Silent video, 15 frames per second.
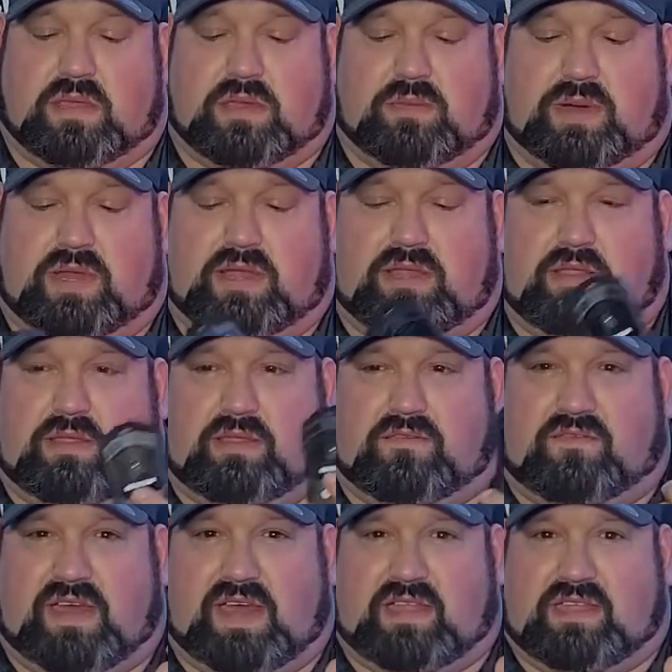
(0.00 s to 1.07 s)
But the
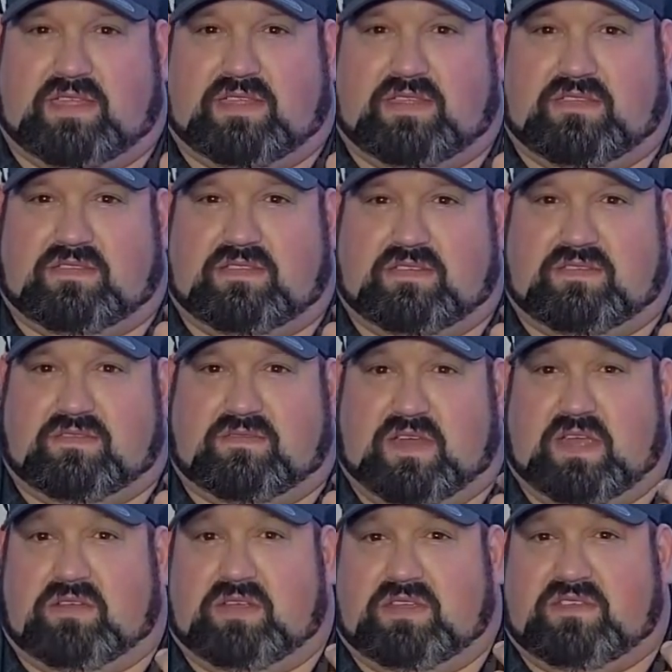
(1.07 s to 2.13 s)
fact that this is
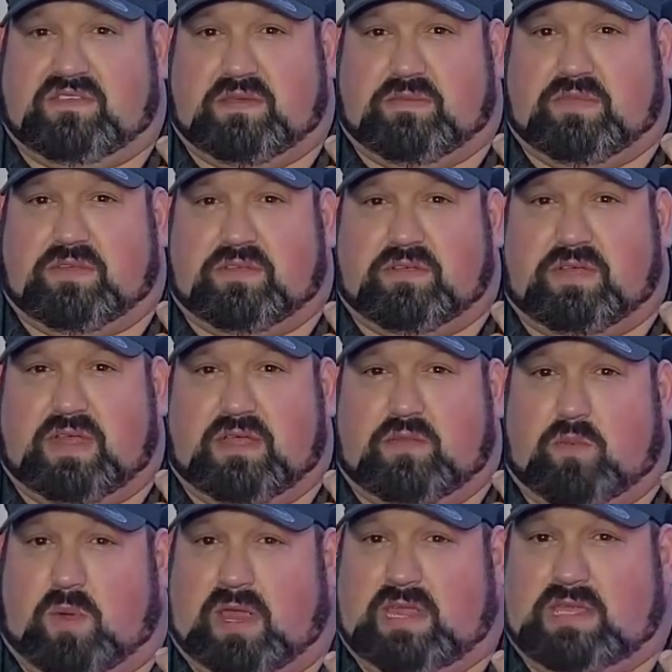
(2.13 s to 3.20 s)
very similar
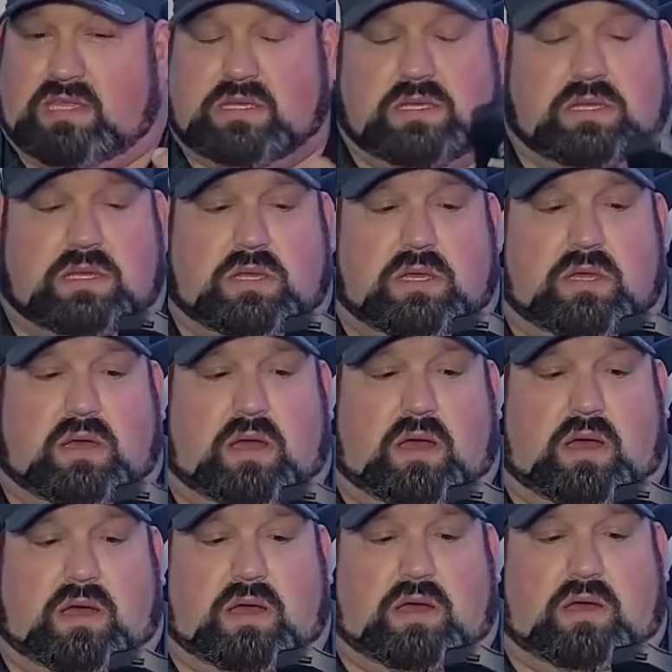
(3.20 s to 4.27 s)
in weight
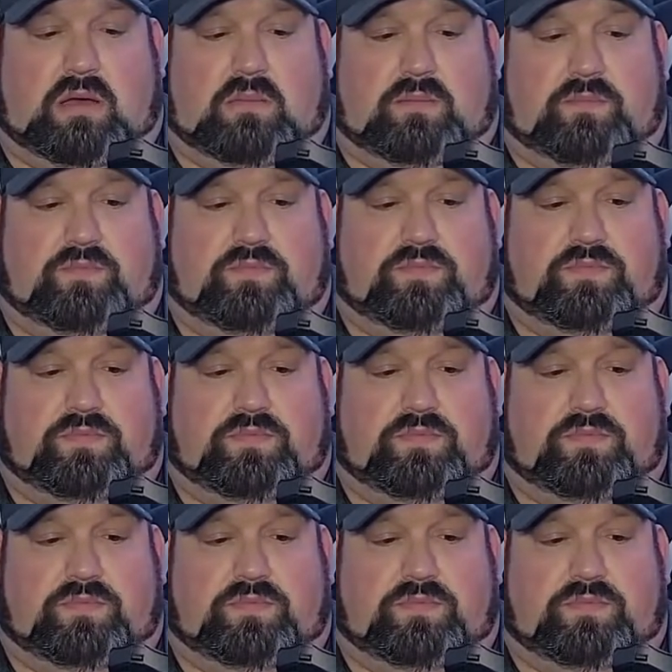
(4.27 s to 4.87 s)
to